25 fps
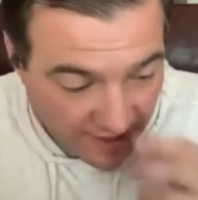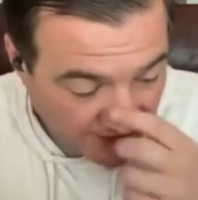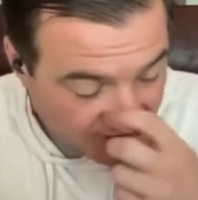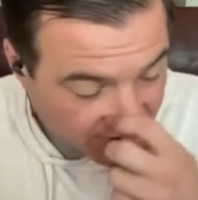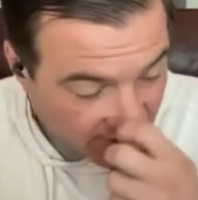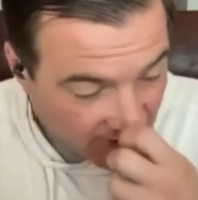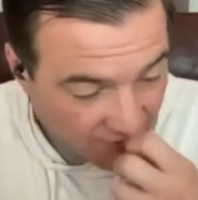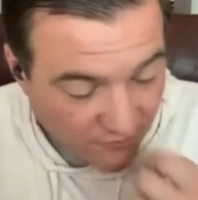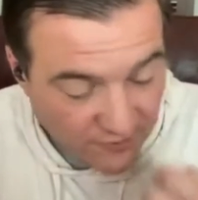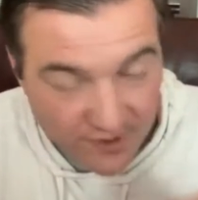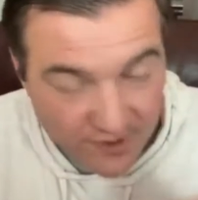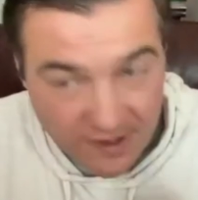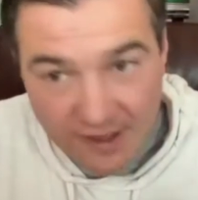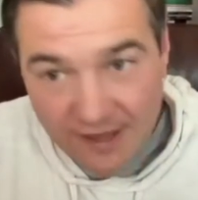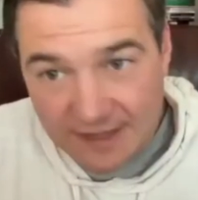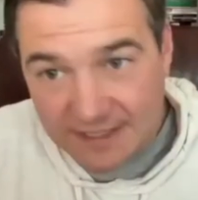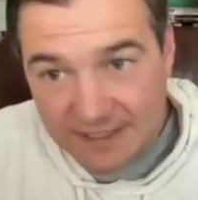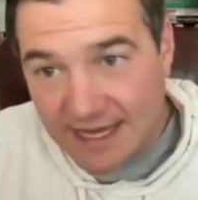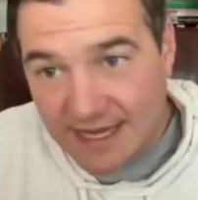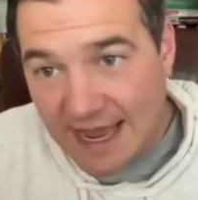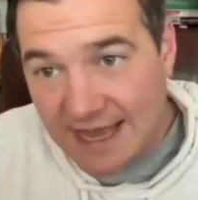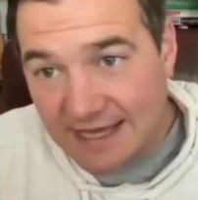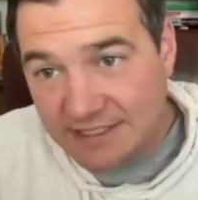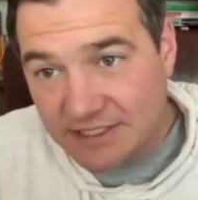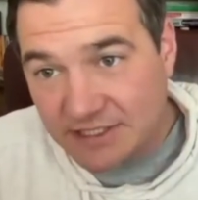So I'd really like to
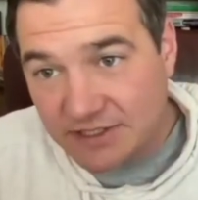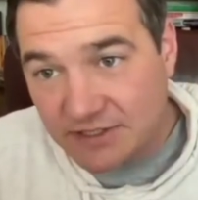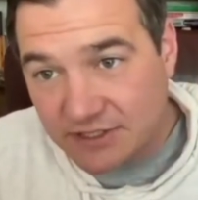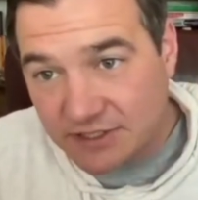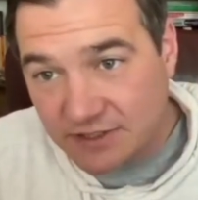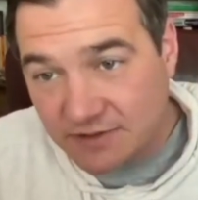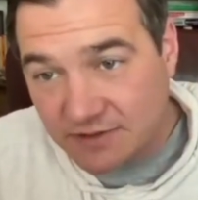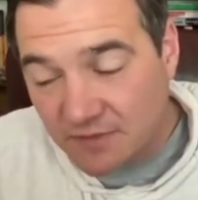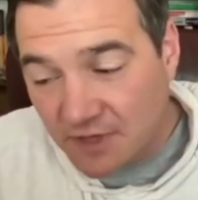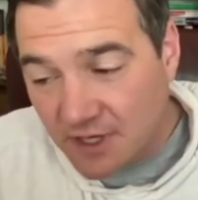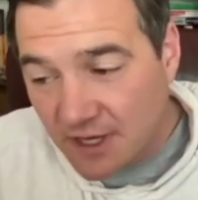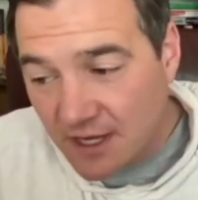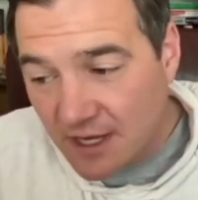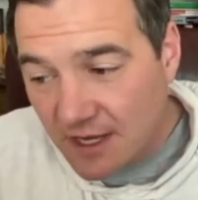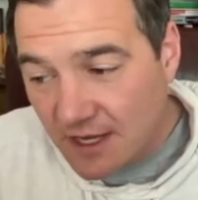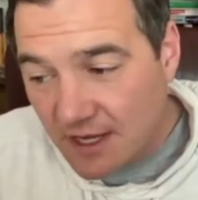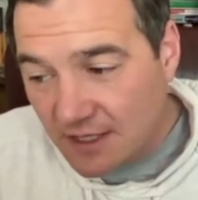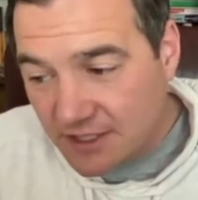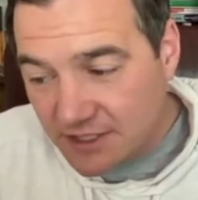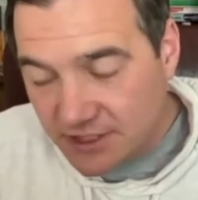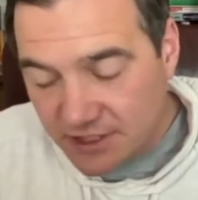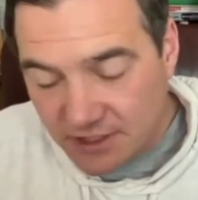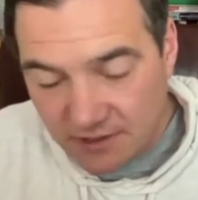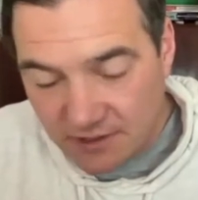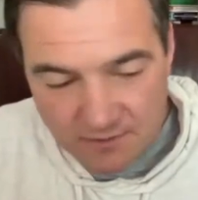ask you
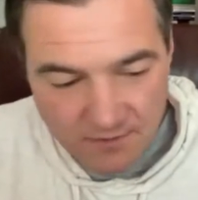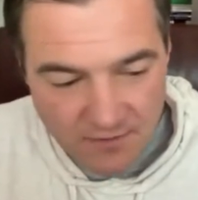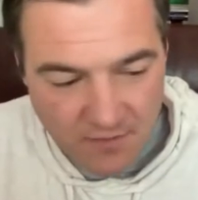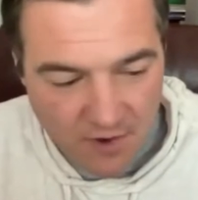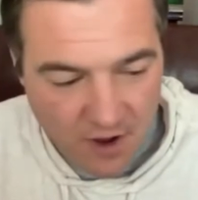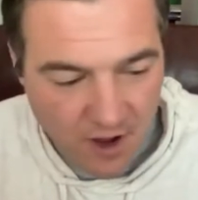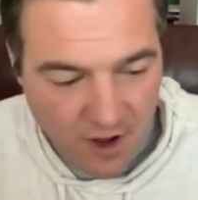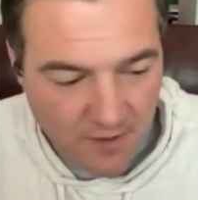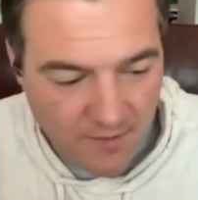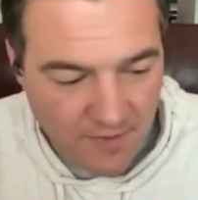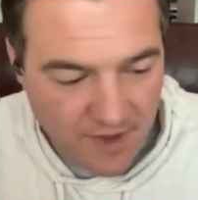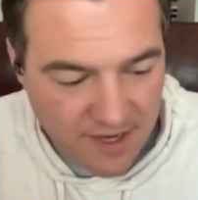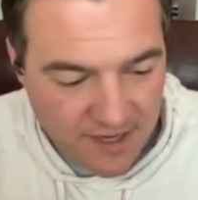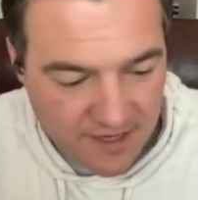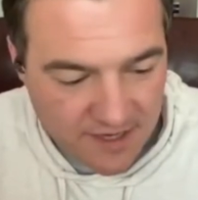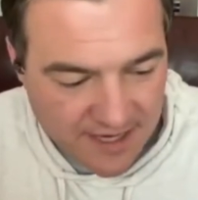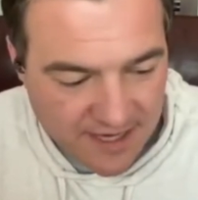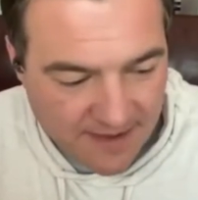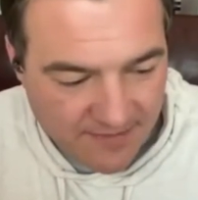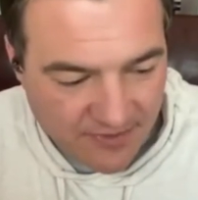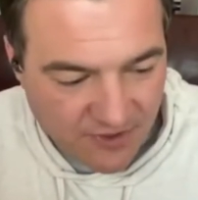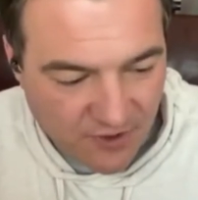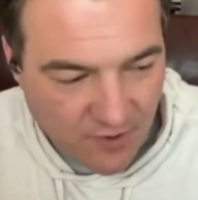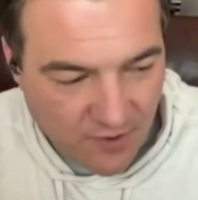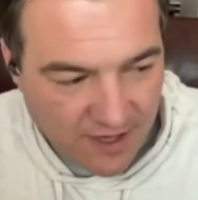some
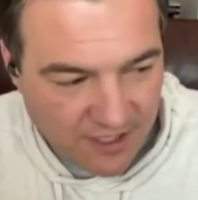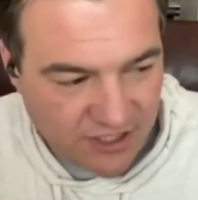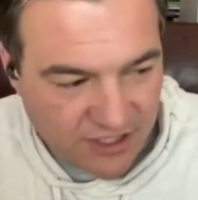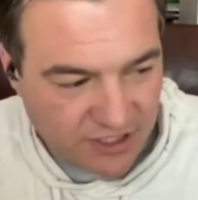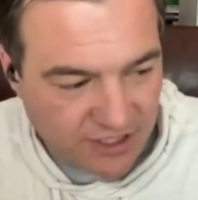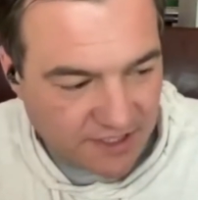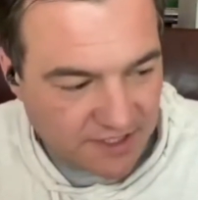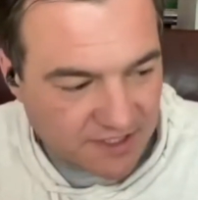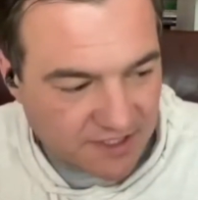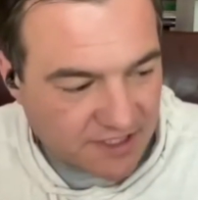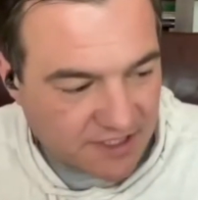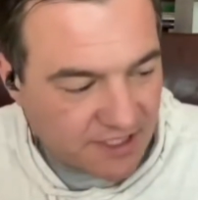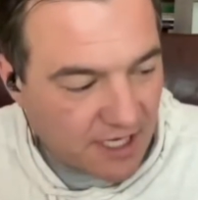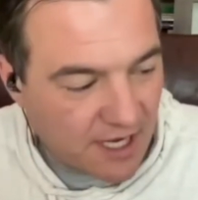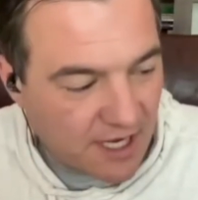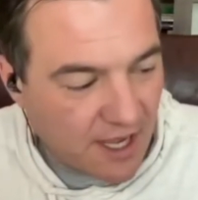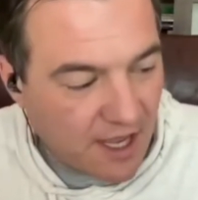in-depth questions.